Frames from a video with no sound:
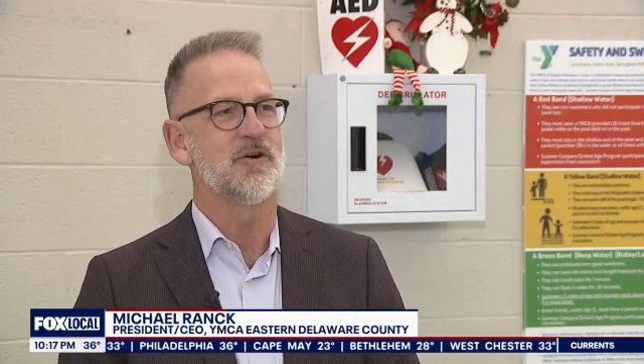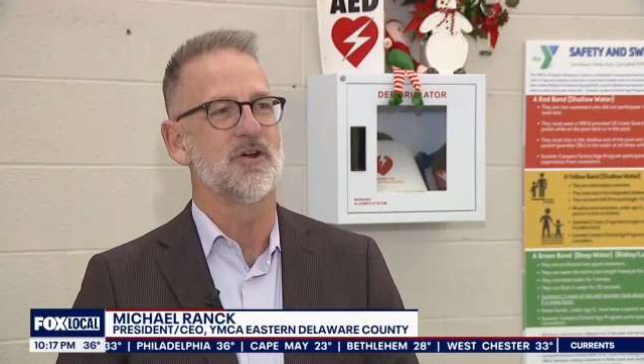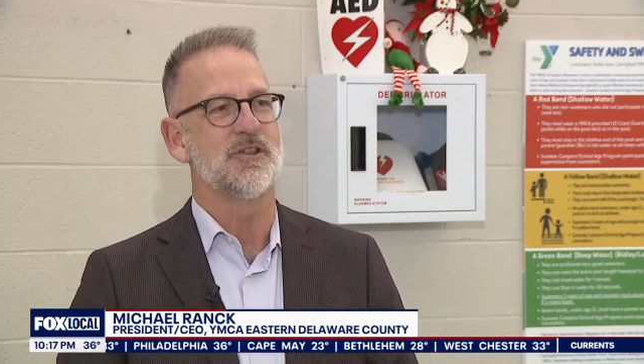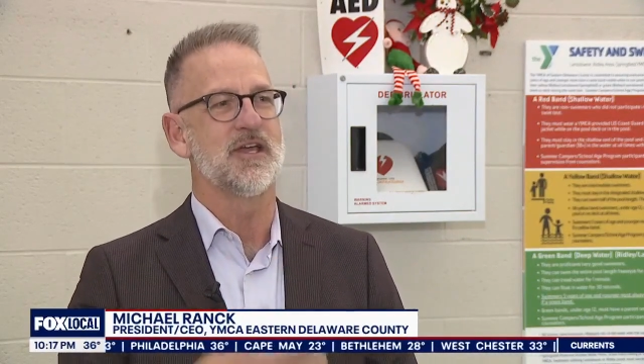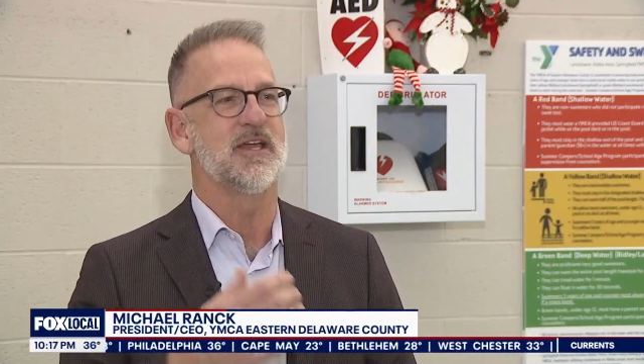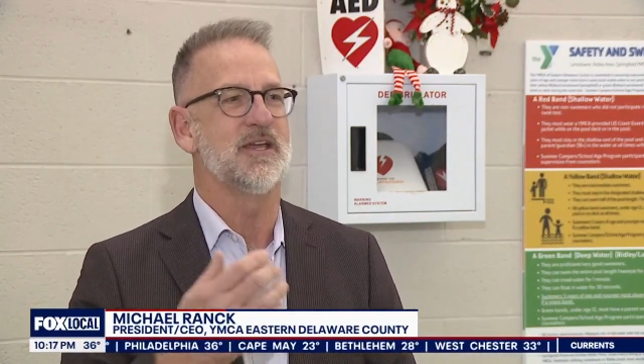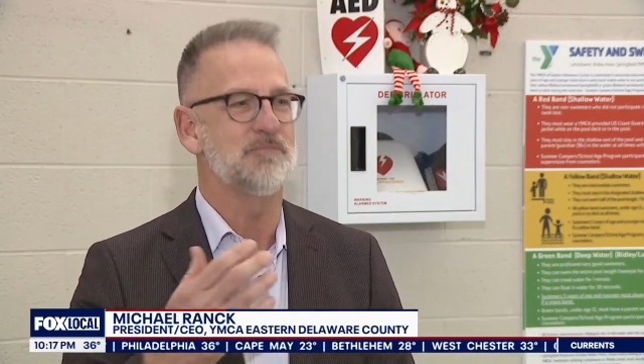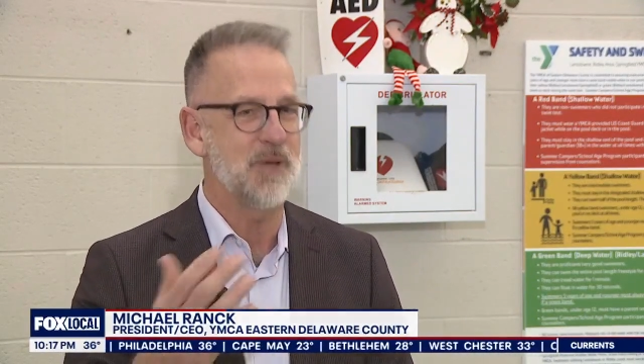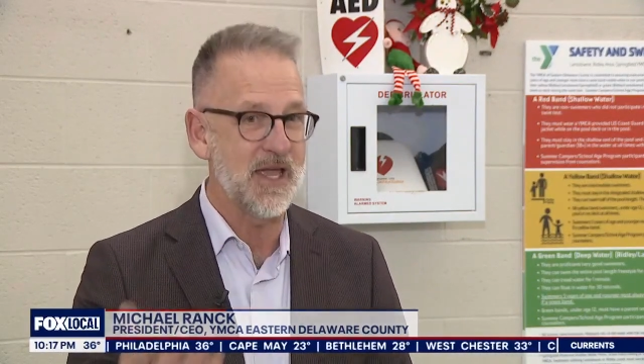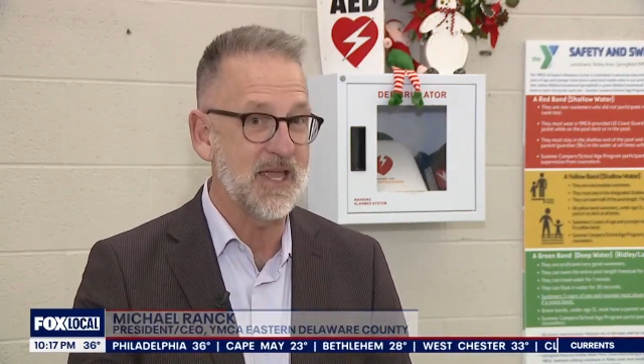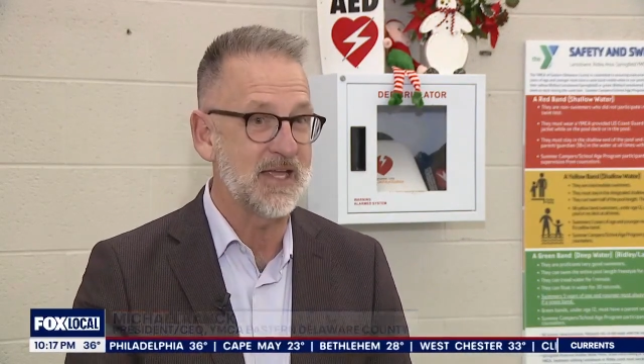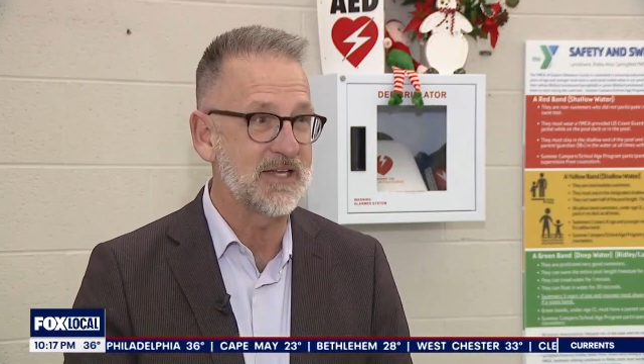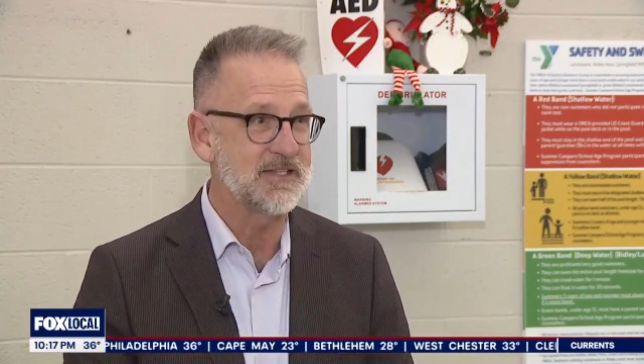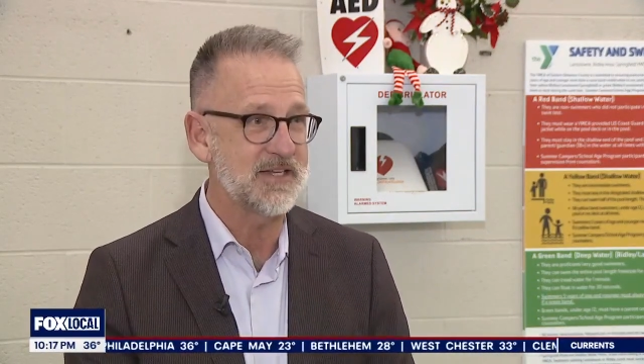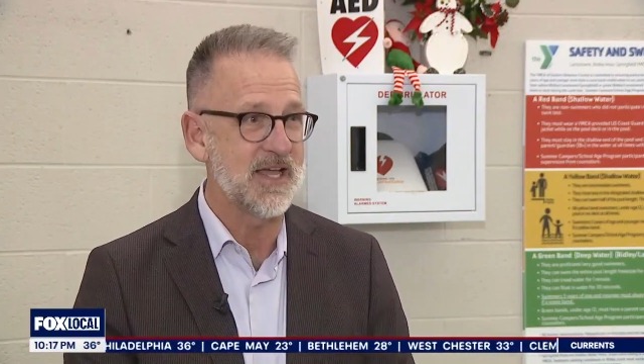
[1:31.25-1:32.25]
Are they
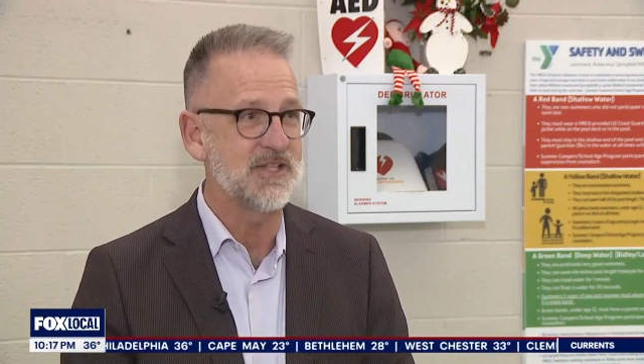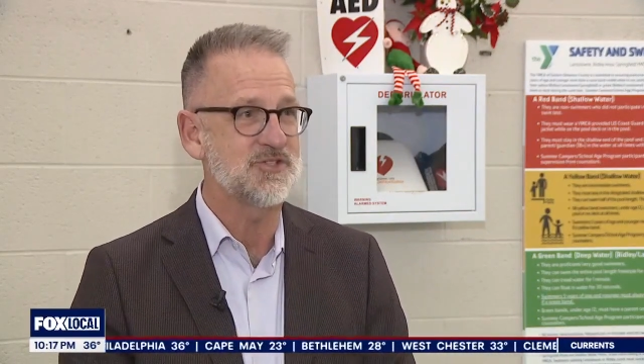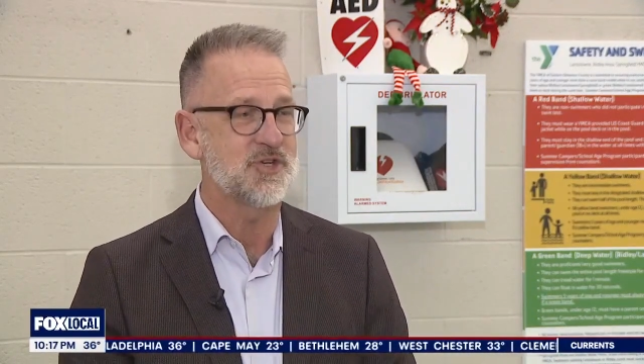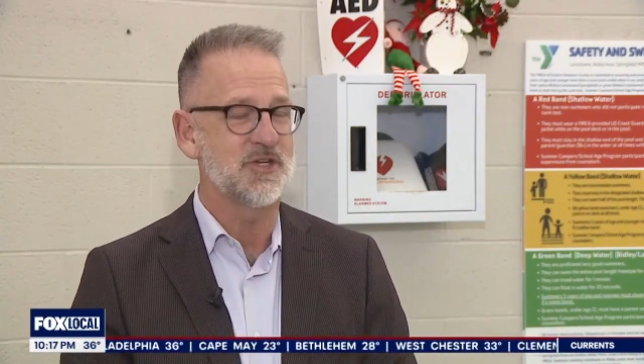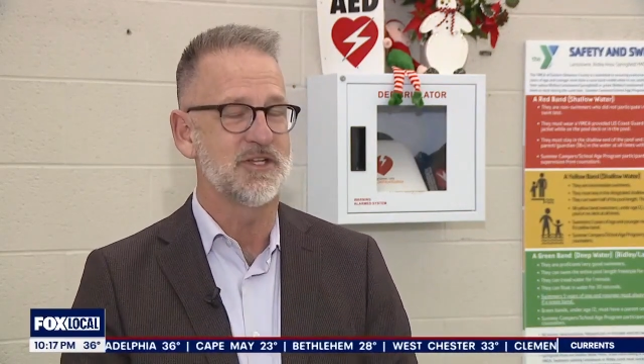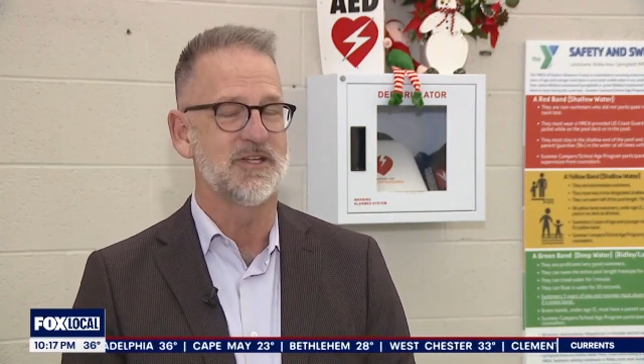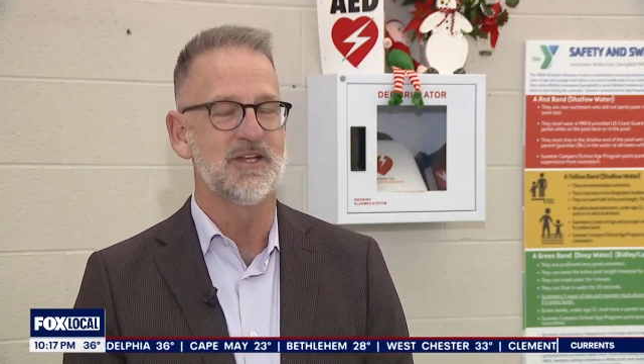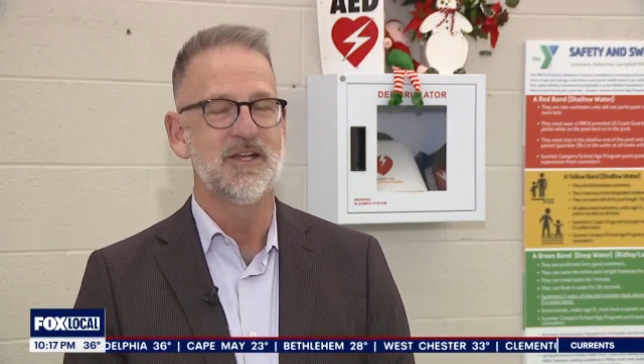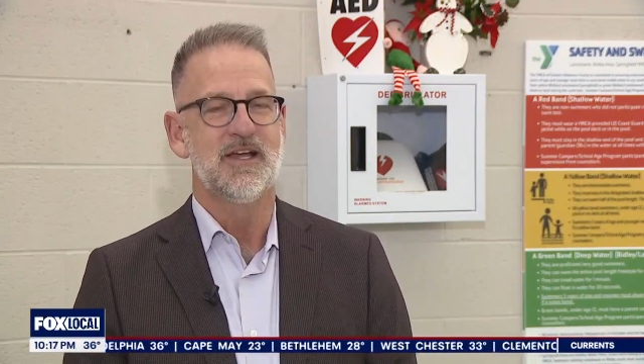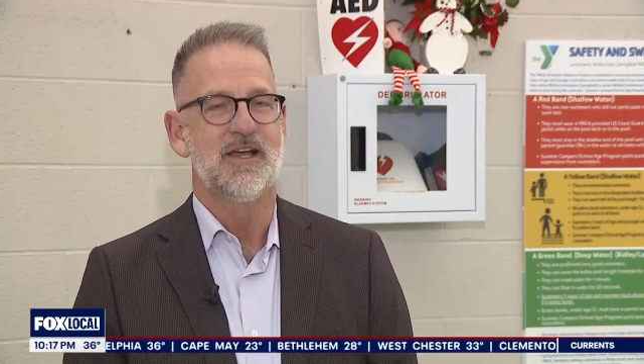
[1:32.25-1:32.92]
paying attention?